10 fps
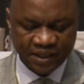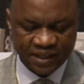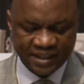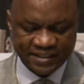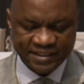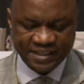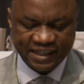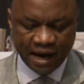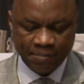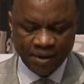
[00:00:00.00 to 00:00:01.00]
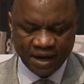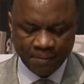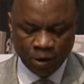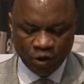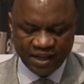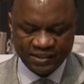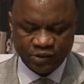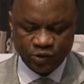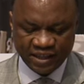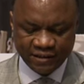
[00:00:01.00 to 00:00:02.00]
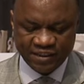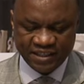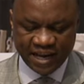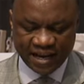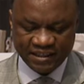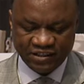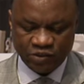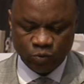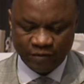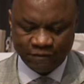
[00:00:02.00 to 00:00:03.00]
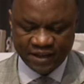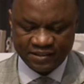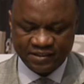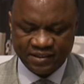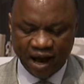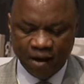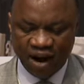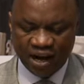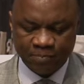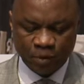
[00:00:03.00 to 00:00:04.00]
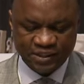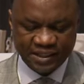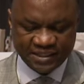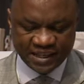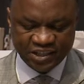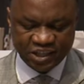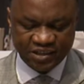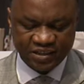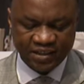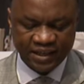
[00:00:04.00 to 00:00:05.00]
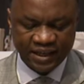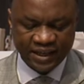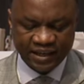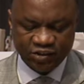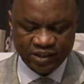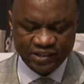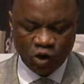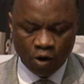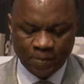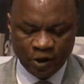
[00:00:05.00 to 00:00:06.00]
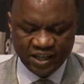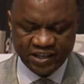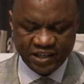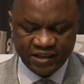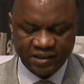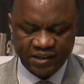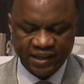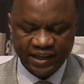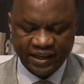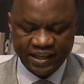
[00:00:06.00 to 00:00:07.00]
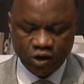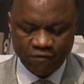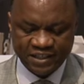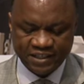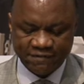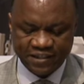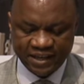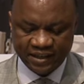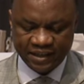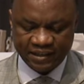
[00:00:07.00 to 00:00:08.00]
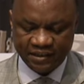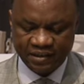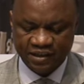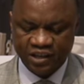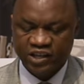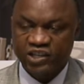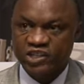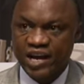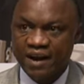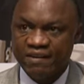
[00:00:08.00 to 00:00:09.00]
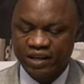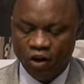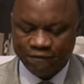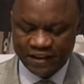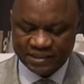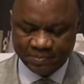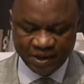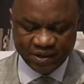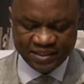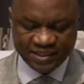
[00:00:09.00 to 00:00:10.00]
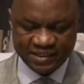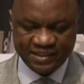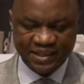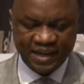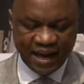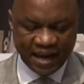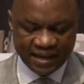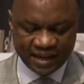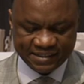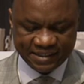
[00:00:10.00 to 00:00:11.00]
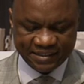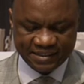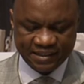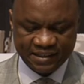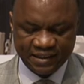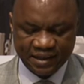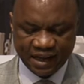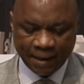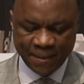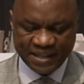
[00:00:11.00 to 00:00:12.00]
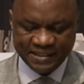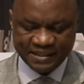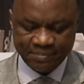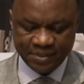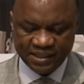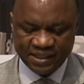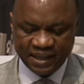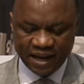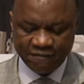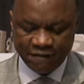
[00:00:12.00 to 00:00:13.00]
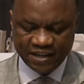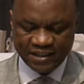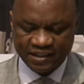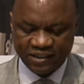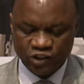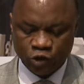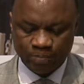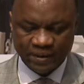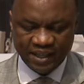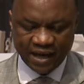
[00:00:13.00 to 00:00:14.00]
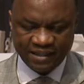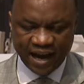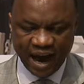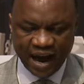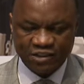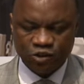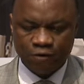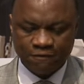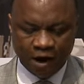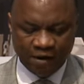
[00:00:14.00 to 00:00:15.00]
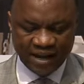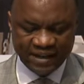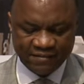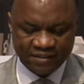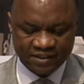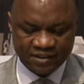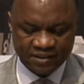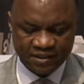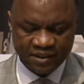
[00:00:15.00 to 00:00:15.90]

It is incumbent upon us to give the challenge we face our utmost attention, increase cooperation, innovative thinking, sharing of experiences and lessons, capacity building and funding should be at the heart of our endeavors.